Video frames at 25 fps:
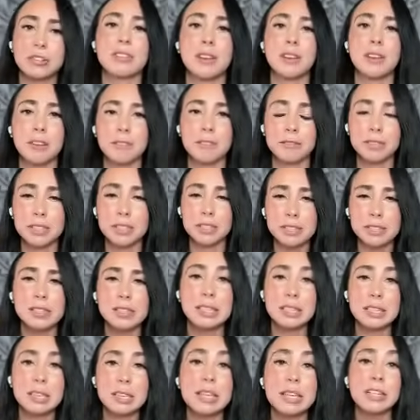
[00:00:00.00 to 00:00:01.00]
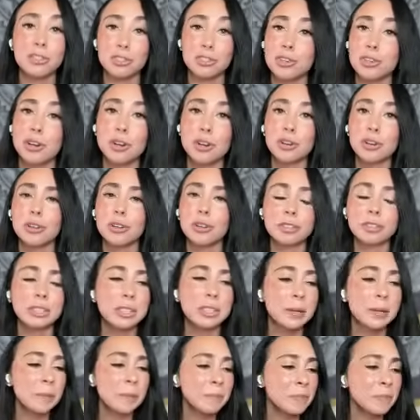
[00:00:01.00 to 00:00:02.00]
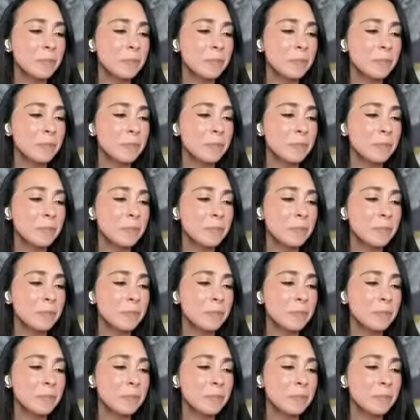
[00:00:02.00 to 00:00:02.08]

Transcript: stuff, it's the internal.